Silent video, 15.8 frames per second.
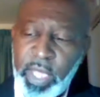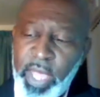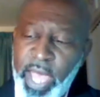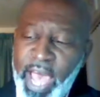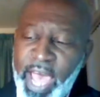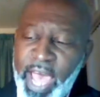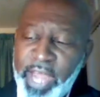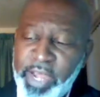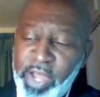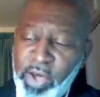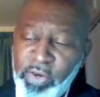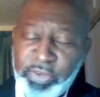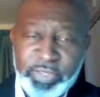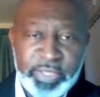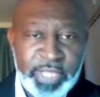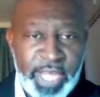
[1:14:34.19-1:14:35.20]
I
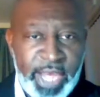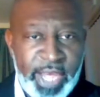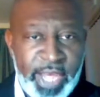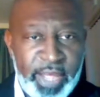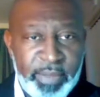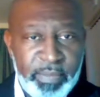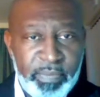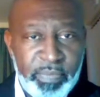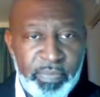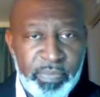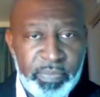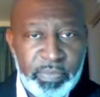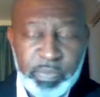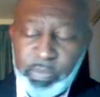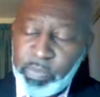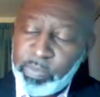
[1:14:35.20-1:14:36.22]
noticed that
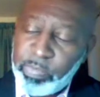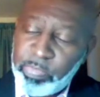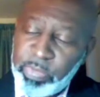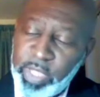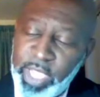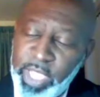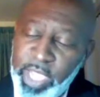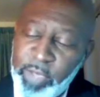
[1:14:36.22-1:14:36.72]
it